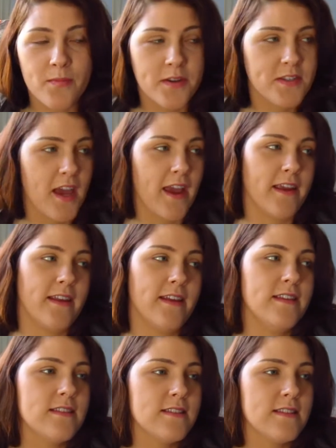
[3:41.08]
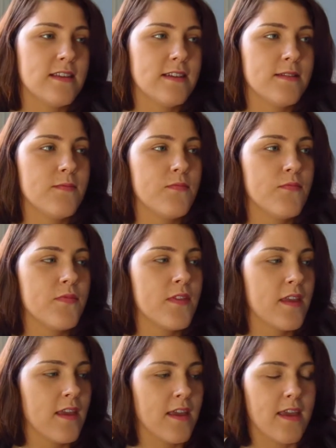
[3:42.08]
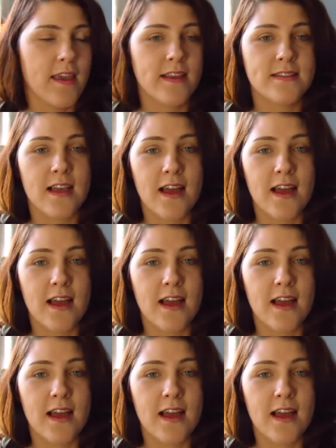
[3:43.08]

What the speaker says: protagonist is